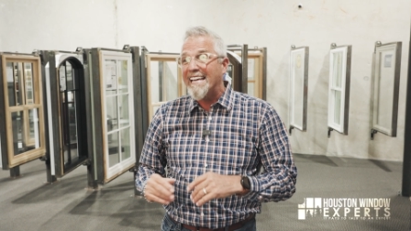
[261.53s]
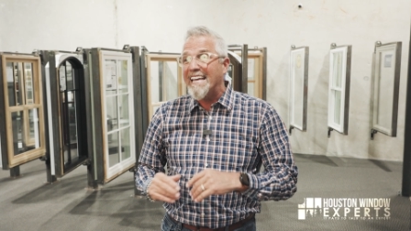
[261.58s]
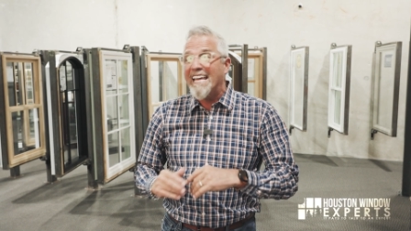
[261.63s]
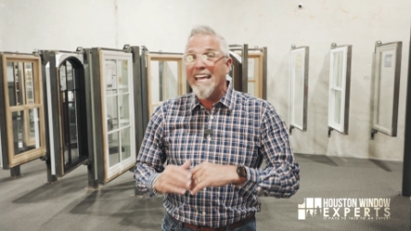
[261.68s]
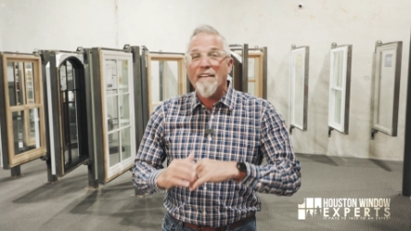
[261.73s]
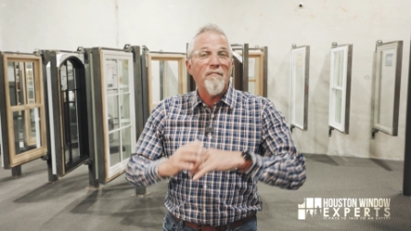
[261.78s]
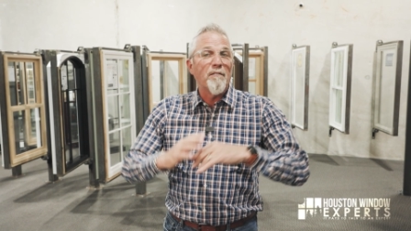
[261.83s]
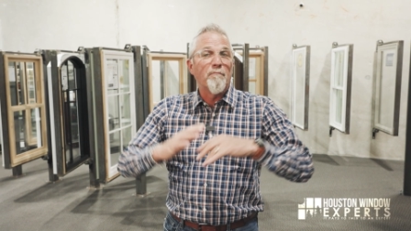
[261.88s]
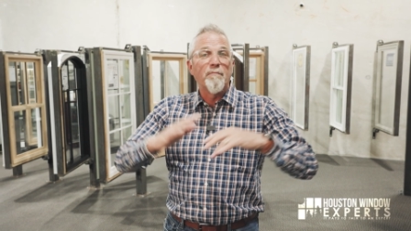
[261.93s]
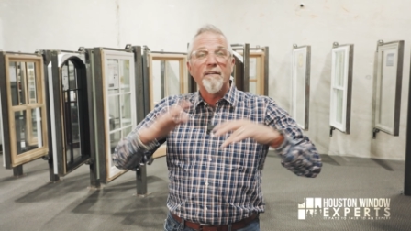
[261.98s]

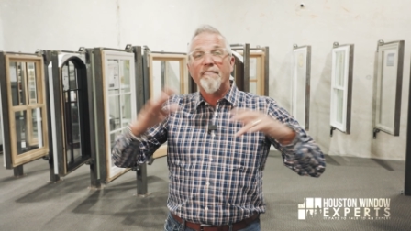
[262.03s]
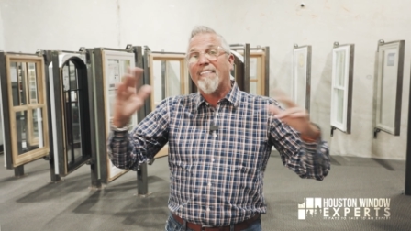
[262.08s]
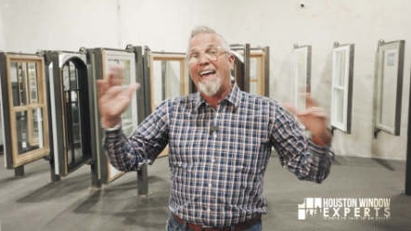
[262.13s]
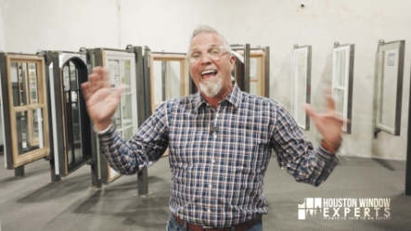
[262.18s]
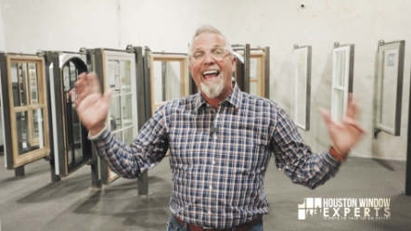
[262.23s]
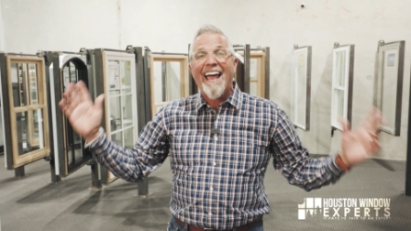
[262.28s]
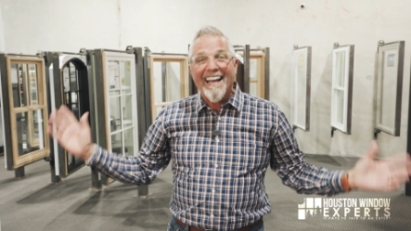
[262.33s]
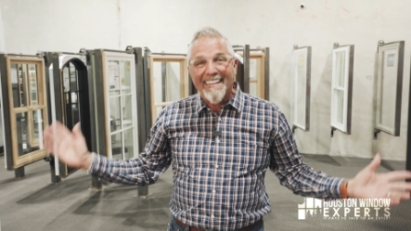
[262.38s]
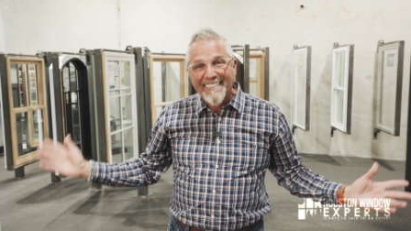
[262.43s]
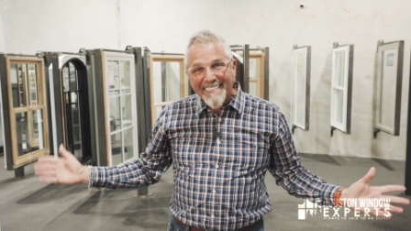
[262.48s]
Even with
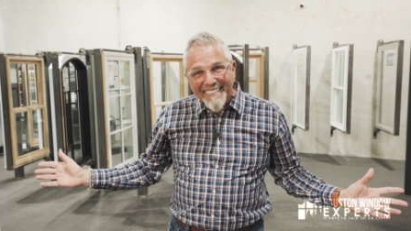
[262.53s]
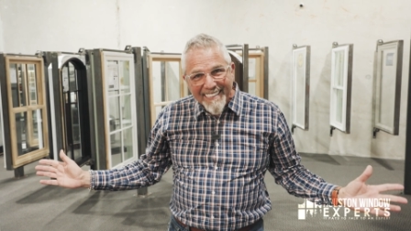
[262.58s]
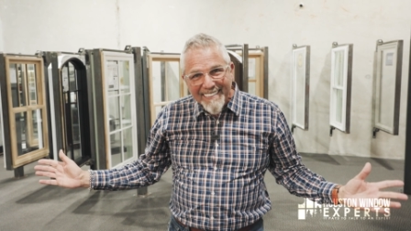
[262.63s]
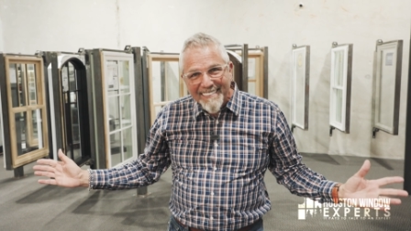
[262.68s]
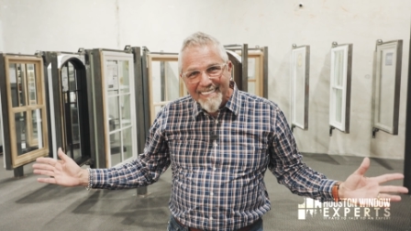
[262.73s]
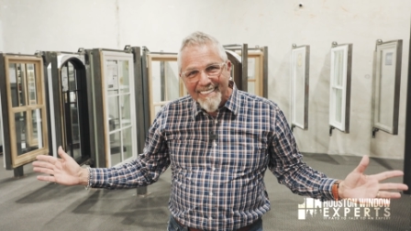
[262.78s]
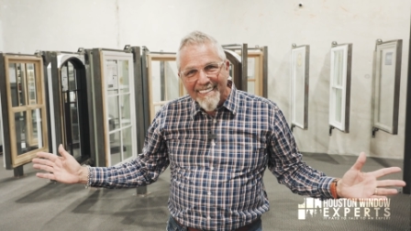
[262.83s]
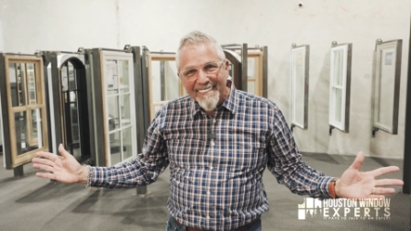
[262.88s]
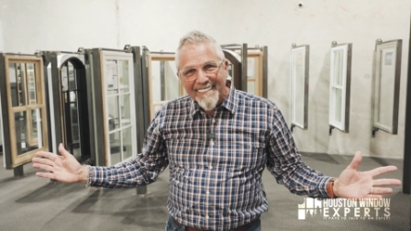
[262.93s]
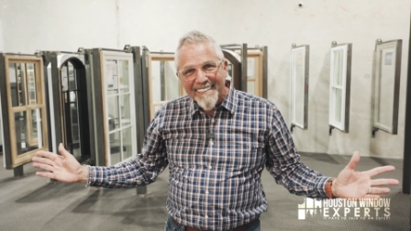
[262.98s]
that,
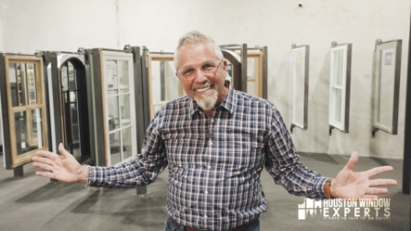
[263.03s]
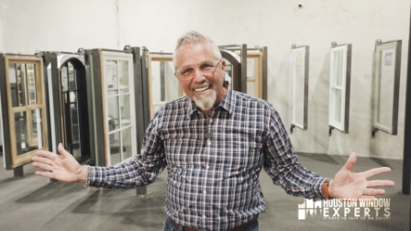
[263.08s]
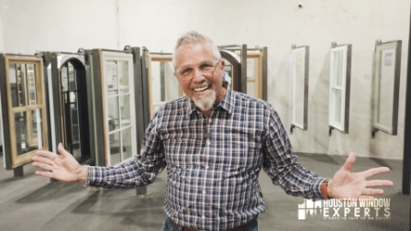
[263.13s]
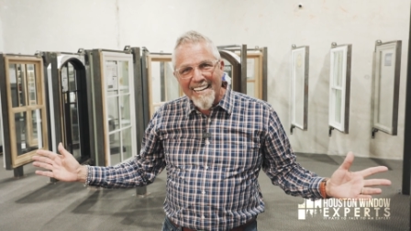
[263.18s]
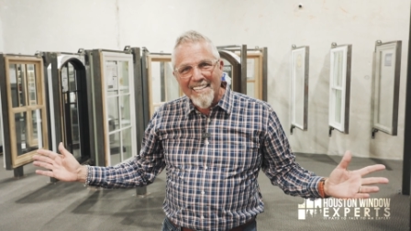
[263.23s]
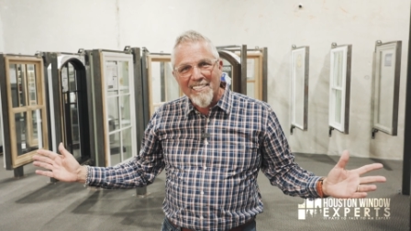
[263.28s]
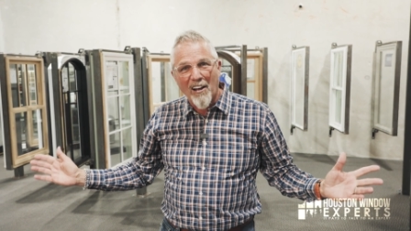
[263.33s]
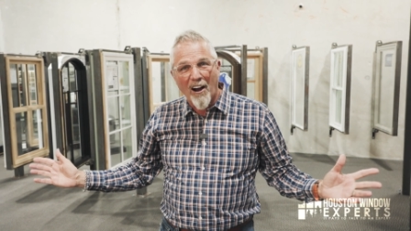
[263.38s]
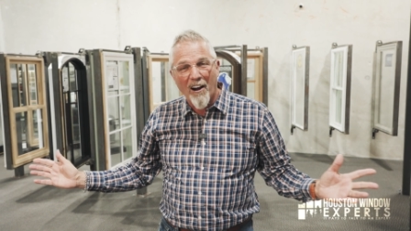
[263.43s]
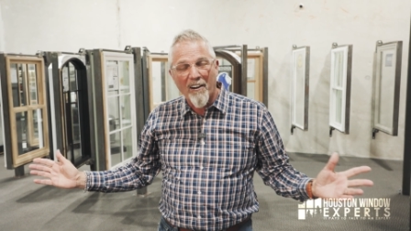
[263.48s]

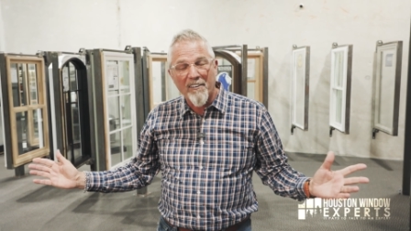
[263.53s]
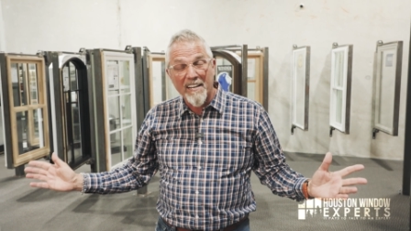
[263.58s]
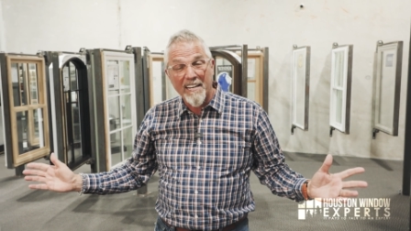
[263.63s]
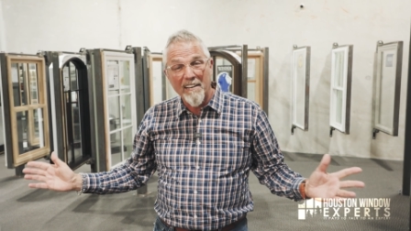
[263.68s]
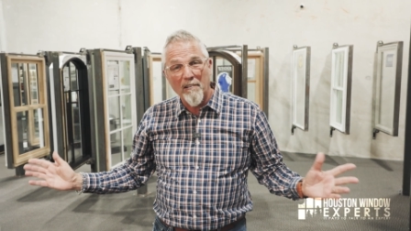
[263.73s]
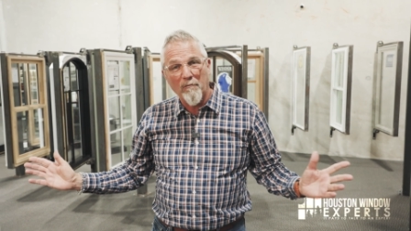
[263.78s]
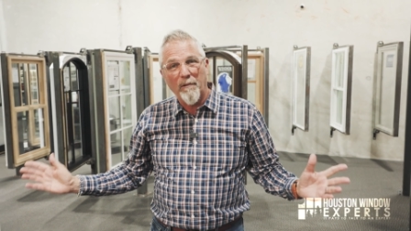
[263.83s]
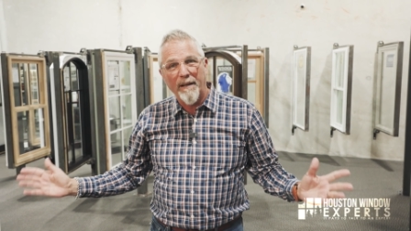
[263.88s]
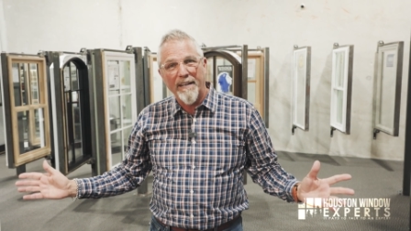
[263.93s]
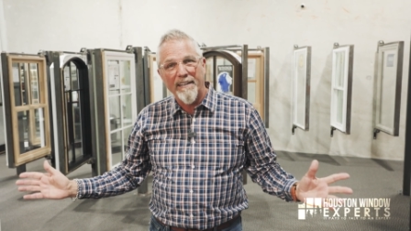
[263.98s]
it's hard to
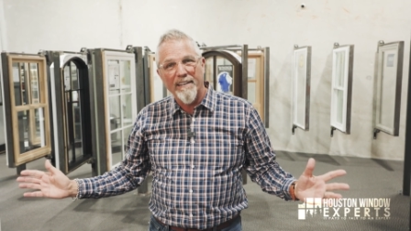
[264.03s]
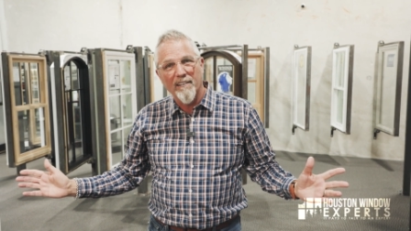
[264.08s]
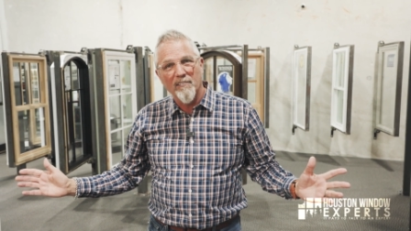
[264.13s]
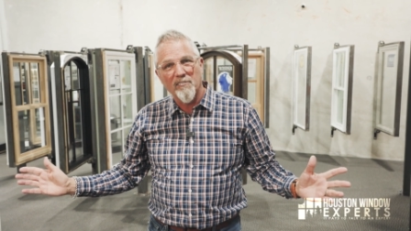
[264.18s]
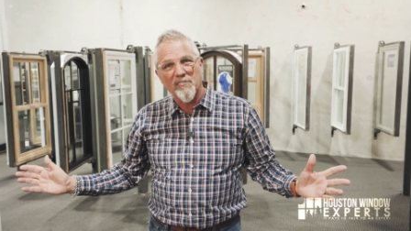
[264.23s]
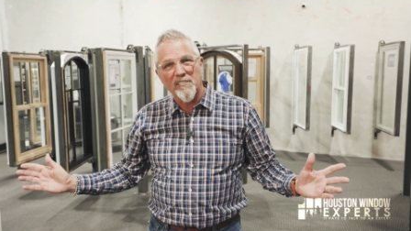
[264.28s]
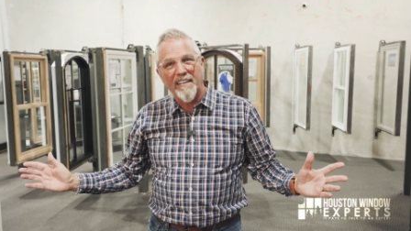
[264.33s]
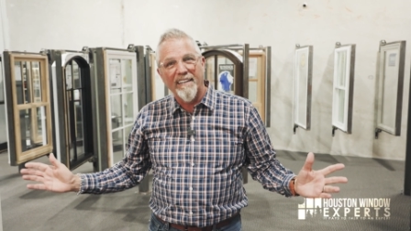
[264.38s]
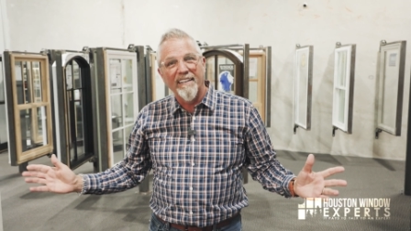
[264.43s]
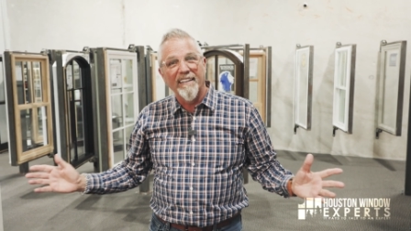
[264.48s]
get
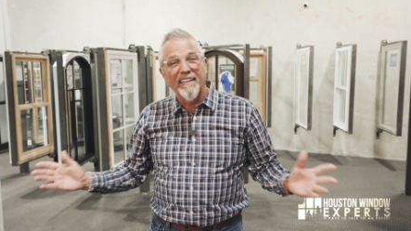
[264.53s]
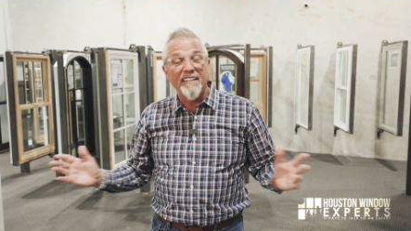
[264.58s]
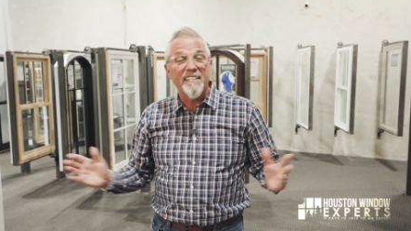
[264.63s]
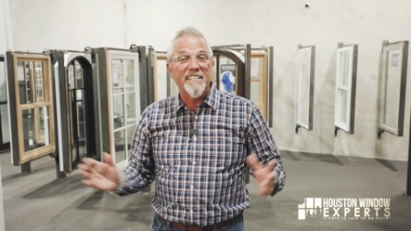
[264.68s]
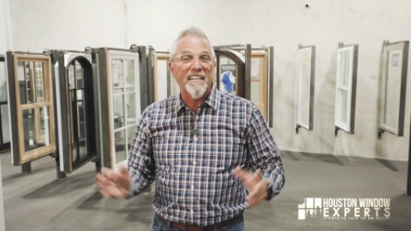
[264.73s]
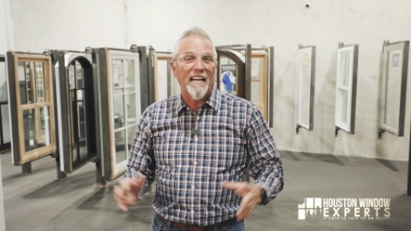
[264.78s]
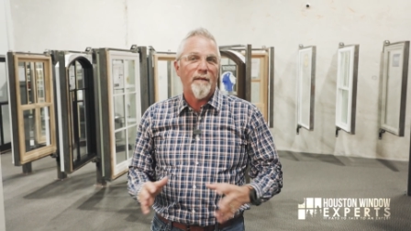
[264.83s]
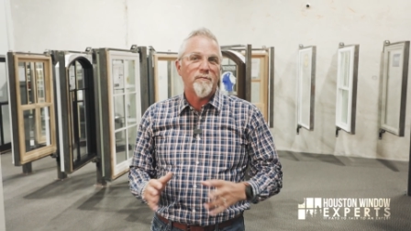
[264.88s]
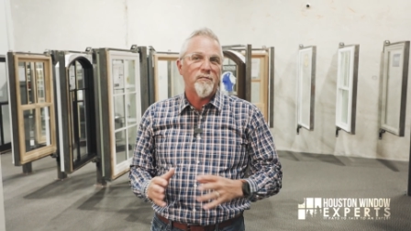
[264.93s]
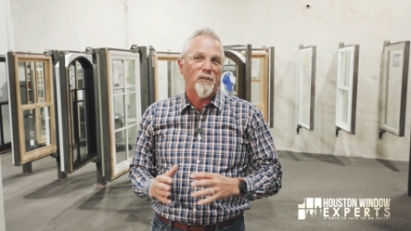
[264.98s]
windows, and lead
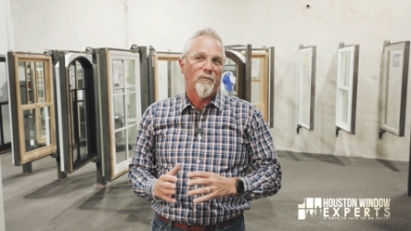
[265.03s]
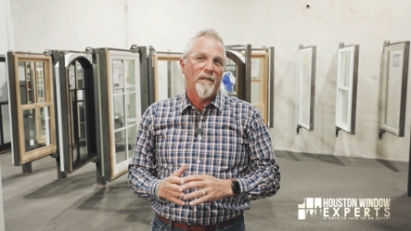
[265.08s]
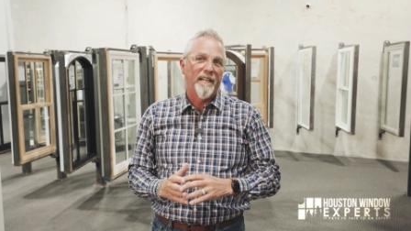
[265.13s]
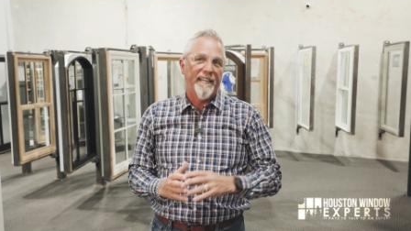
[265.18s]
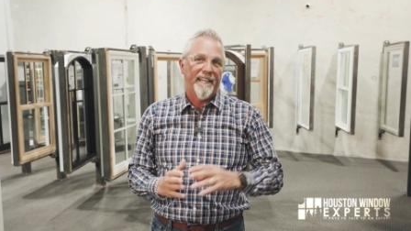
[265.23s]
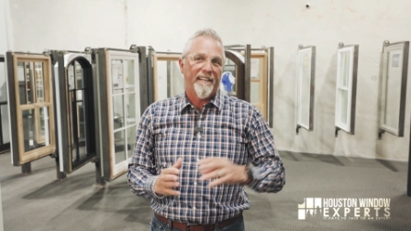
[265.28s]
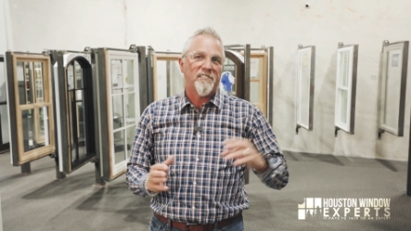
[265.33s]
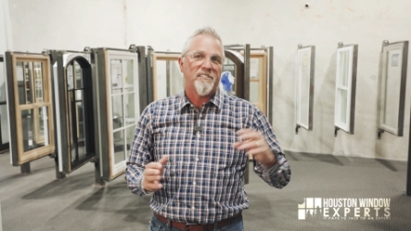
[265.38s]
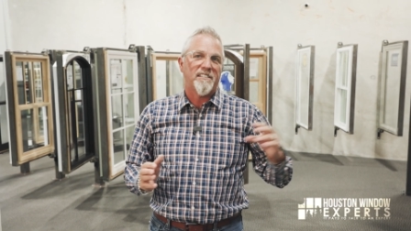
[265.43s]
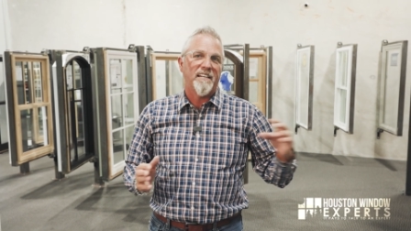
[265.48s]
times are
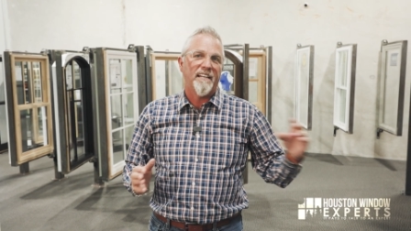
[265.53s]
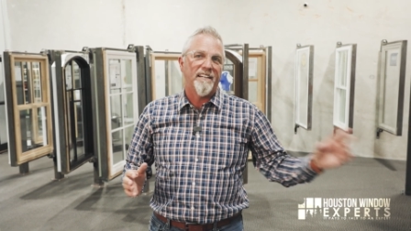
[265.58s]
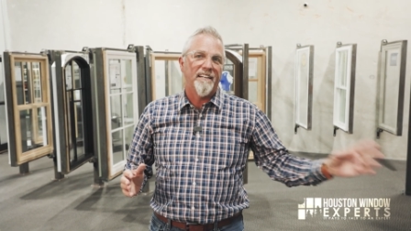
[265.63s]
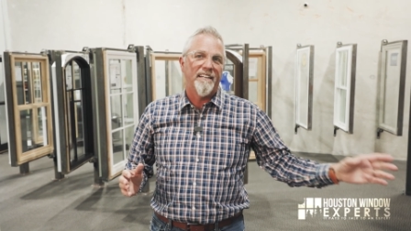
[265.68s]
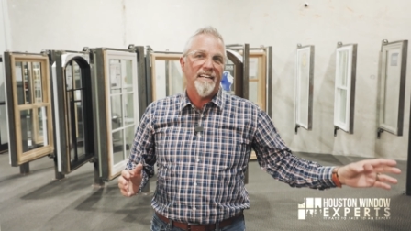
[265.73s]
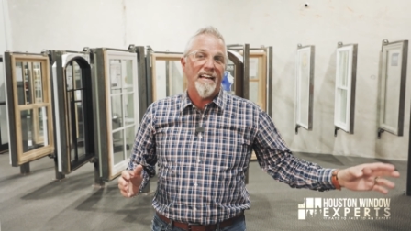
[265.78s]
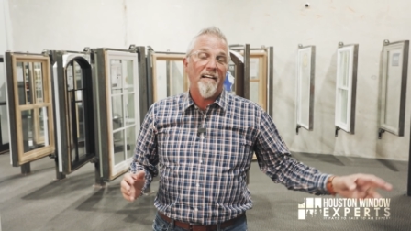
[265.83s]
really extended.